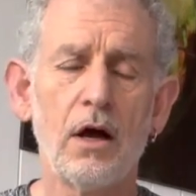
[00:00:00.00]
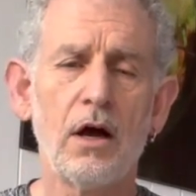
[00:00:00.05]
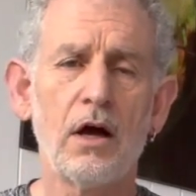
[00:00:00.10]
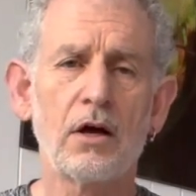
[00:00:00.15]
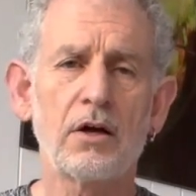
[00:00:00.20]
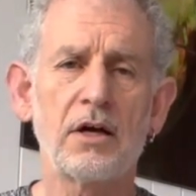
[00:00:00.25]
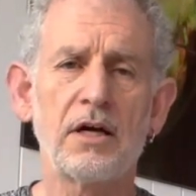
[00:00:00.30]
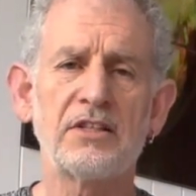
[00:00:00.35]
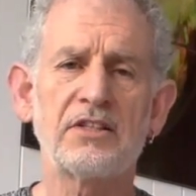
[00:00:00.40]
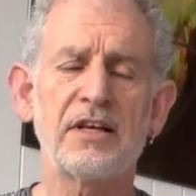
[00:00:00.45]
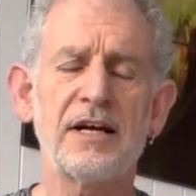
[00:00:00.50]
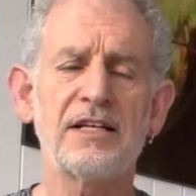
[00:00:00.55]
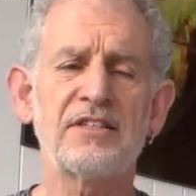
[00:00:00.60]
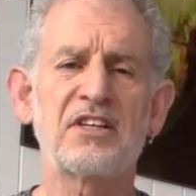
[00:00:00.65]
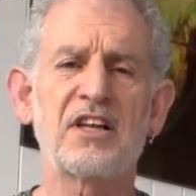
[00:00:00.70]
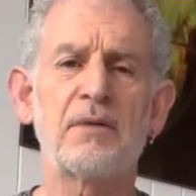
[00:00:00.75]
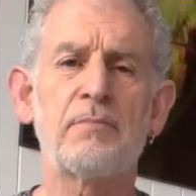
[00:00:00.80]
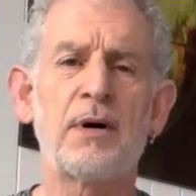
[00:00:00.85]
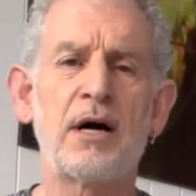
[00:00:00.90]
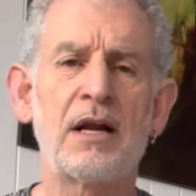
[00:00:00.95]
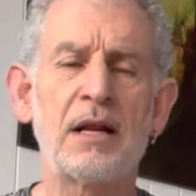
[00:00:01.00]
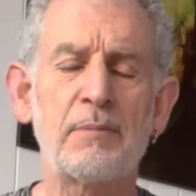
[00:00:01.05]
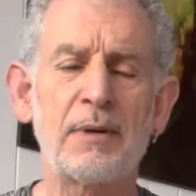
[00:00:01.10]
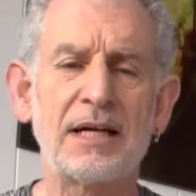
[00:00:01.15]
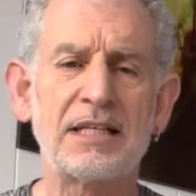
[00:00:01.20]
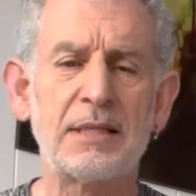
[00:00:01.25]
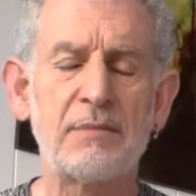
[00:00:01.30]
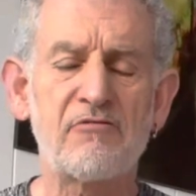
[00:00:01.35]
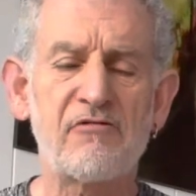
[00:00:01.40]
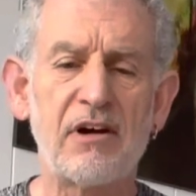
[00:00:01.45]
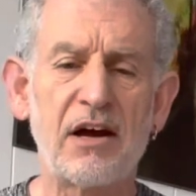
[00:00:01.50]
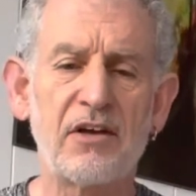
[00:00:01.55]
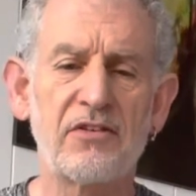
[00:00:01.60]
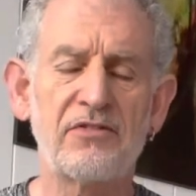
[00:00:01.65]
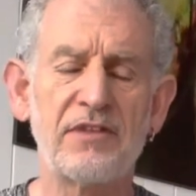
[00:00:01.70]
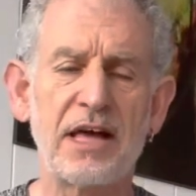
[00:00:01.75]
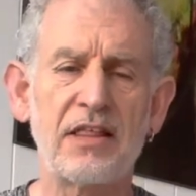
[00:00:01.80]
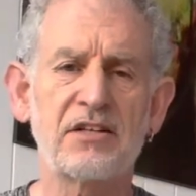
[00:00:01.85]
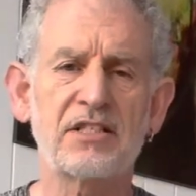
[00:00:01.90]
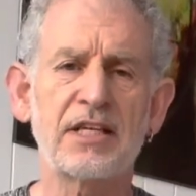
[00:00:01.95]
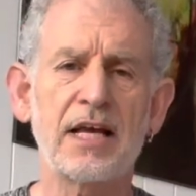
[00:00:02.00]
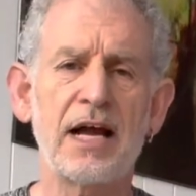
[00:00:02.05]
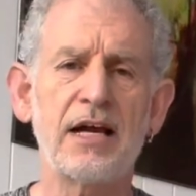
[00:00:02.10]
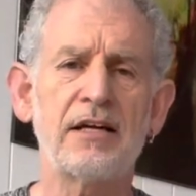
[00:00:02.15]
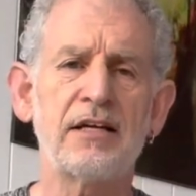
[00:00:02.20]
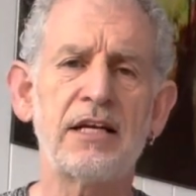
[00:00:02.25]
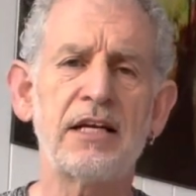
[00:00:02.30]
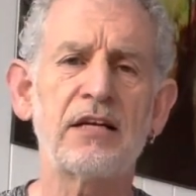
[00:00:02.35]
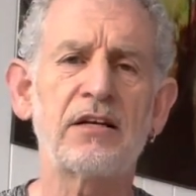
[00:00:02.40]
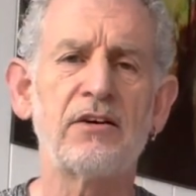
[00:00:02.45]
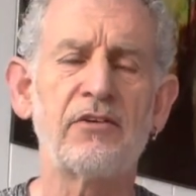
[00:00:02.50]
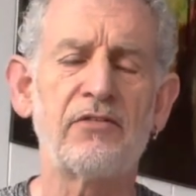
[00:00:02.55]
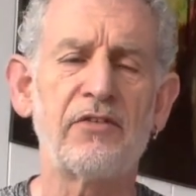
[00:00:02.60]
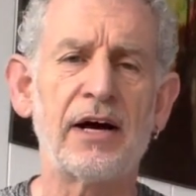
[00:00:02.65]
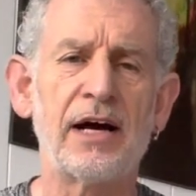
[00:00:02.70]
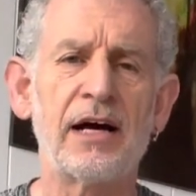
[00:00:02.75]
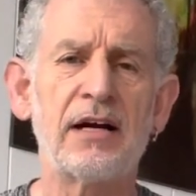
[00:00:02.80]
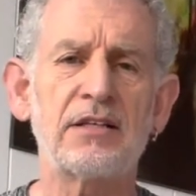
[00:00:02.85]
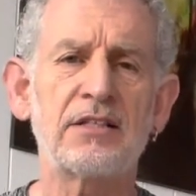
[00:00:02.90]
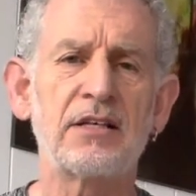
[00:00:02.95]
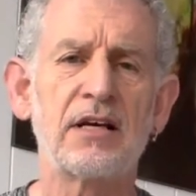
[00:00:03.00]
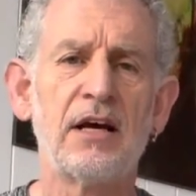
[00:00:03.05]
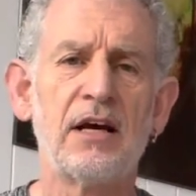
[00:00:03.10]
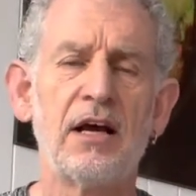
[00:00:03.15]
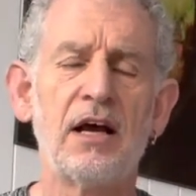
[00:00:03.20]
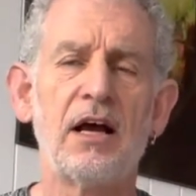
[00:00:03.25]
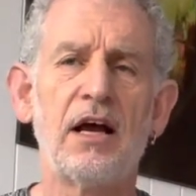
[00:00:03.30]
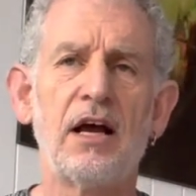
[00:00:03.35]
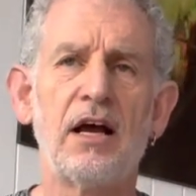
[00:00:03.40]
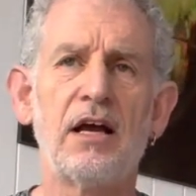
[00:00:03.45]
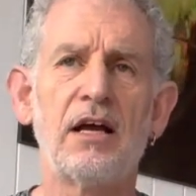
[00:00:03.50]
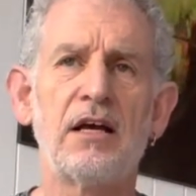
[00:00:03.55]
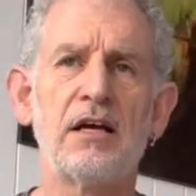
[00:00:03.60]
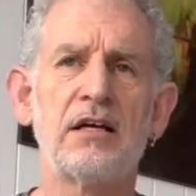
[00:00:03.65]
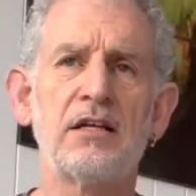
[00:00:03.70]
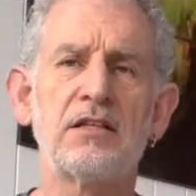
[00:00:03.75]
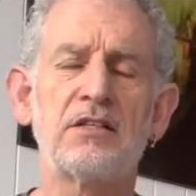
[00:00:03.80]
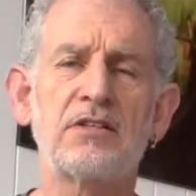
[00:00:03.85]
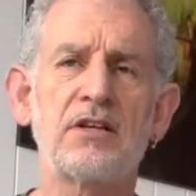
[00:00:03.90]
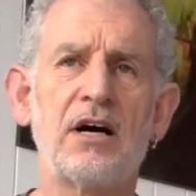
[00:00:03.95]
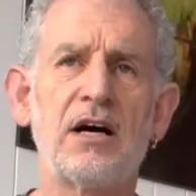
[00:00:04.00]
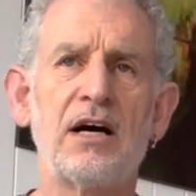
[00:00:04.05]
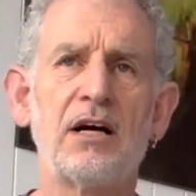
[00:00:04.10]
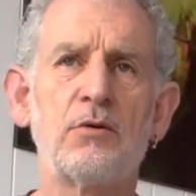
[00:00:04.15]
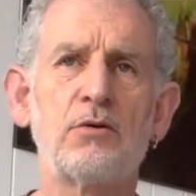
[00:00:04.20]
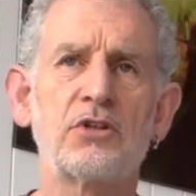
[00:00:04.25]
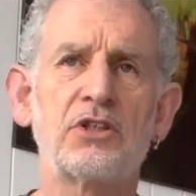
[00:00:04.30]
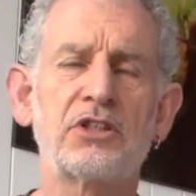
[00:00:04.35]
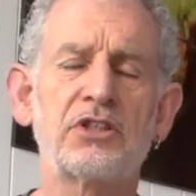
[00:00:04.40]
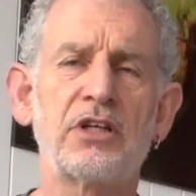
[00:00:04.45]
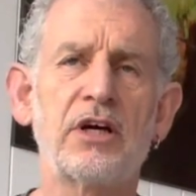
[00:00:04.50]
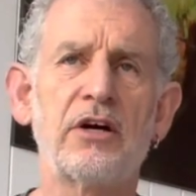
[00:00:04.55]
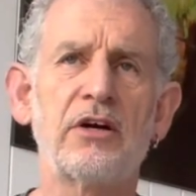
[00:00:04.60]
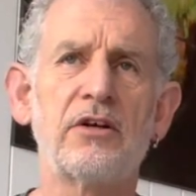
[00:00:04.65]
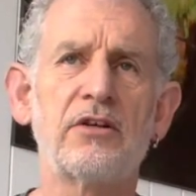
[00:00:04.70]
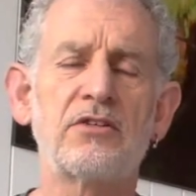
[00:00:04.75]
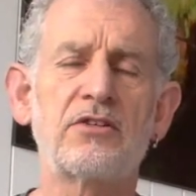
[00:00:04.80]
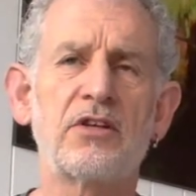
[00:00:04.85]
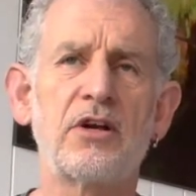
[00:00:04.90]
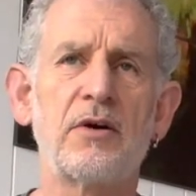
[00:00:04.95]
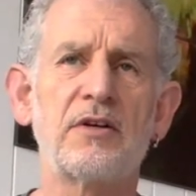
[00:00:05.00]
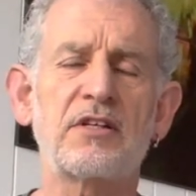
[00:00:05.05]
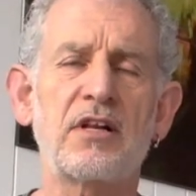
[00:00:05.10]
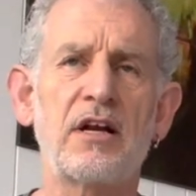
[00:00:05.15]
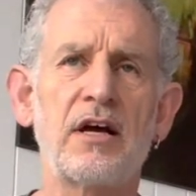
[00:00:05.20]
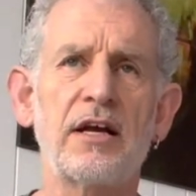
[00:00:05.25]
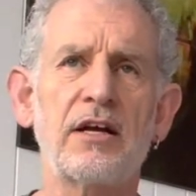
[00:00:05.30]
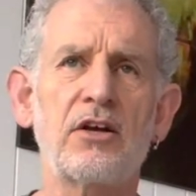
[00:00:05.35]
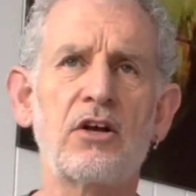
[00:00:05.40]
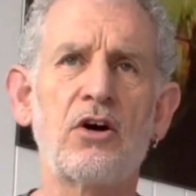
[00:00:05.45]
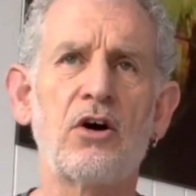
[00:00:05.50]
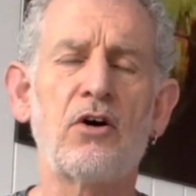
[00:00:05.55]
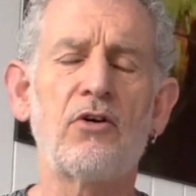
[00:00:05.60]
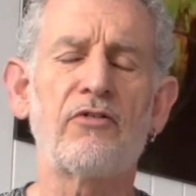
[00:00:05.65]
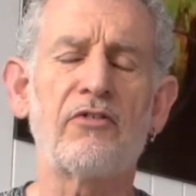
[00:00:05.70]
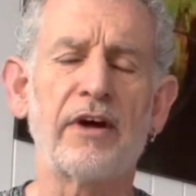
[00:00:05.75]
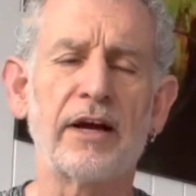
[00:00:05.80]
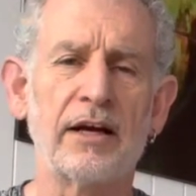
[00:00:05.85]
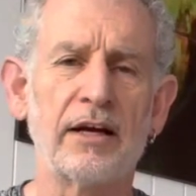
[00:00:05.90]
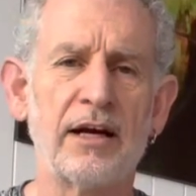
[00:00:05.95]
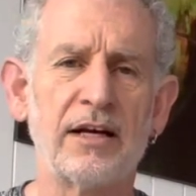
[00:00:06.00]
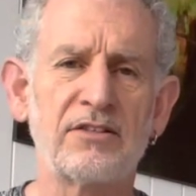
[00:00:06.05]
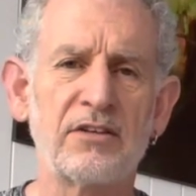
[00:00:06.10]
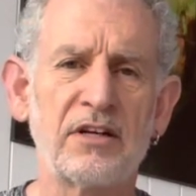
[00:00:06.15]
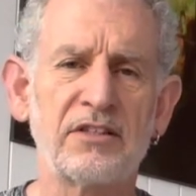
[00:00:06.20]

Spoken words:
Okay, so that's the Kaparlibati breath. Now the technique of that is, I will show you. So it's like coughing, as I